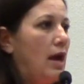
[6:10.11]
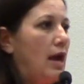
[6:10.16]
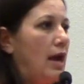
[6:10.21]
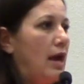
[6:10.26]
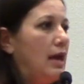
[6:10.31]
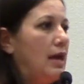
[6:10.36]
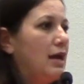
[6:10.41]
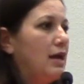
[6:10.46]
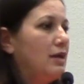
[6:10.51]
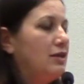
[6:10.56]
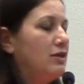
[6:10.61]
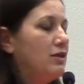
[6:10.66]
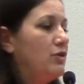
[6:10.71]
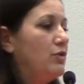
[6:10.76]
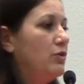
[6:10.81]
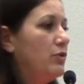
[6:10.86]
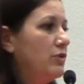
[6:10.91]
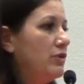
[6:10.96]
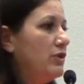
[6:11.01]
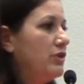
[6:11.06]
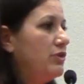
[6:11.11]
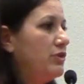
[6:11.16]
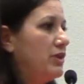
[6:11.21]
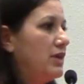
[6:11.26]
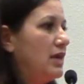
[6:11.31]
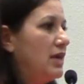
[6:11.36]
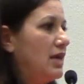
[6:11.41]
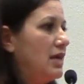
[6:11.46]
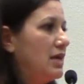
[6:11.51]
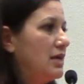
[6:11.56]
And the cool
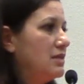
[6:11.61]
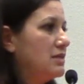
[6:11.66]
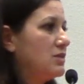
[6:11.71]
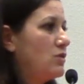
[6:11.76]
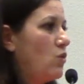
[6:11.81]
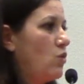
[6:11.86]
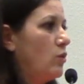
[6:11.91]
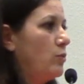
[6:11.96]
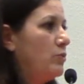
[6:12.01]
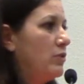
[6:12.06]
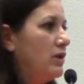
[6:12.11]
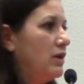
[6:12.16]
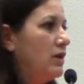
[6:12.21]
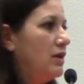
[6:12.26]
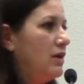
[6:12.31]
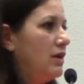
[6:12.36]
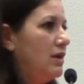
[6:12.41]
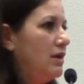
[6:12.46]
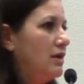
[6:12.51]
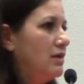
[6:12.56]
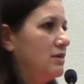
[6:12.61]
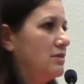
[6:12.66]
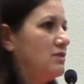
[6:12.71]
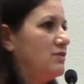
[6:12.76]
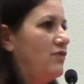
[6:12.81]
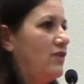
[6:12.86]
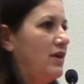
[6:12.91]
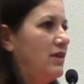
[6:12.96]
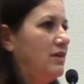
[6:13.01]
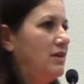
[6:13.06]
thing is, corporate
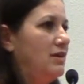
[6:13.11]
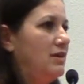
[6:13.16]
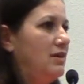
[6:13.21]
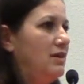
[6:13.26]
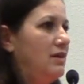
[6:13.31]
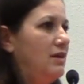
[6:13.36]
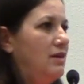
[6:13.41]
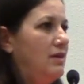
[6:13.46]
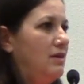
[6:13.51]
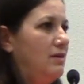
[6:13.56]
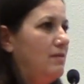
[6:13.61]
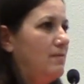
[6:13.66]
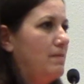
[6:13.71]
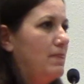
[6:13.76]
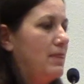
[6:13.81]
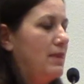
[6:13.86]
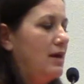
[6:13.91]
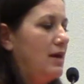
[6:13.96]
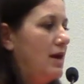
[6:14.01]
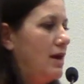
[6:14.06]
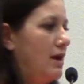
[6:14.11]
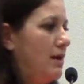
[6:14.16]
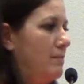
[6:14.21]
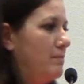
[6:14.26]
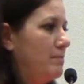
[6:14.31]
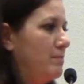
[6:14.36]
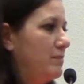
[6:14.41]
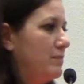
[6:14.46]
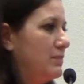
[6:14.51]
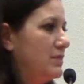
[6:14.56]
has finally
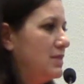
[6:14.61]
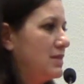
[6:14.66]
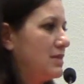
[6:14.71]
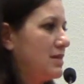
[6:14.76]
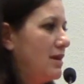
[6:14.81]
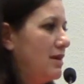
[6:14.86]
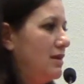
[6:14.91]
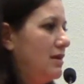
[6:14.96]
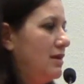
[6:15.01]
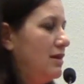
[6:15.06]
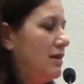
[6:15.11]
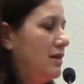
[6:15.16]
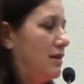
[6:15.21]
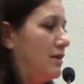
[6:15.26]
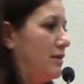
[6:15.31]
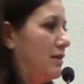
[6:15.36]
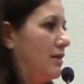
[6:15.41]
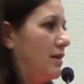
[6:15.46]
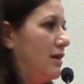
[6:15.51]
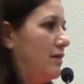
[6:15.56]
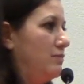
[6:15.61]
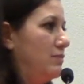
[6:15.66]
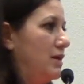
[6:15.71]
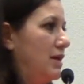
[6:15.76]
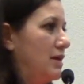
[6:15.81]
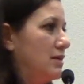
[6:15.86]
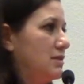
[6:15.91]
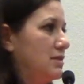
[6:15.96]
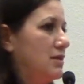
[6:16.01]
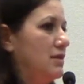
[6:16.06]
decided, and I've
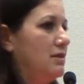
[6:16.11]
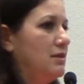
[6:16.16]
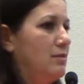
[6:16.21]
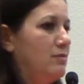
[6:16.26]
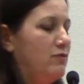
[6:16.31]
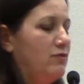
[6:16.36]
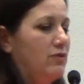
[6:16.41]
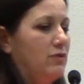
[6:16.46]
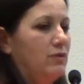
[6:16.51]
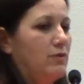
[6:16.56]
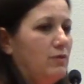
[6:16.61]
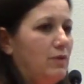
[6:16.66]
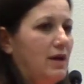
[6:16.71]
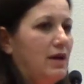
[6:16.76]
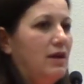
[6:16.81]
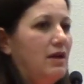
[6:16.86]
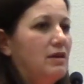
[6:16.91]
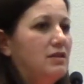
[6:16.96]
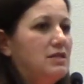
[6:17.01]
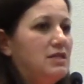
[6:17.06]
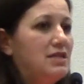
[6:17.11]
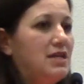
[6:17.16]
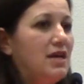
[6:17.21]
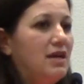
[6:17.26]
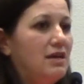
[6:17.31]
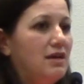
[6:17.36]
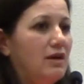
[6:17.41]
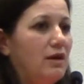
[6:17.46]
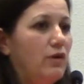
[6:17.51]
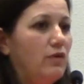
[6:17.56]
been asking them for a while, to
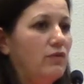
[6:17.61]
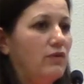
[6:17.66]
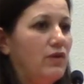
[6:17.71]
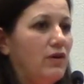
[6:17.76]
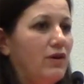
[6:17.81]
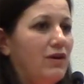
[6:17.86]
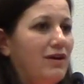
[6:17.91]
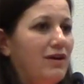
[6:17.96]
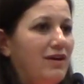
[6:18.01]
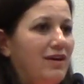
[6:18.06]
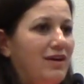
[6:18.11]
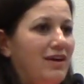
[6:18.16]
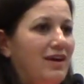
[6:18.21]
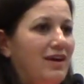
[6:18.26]
take it over.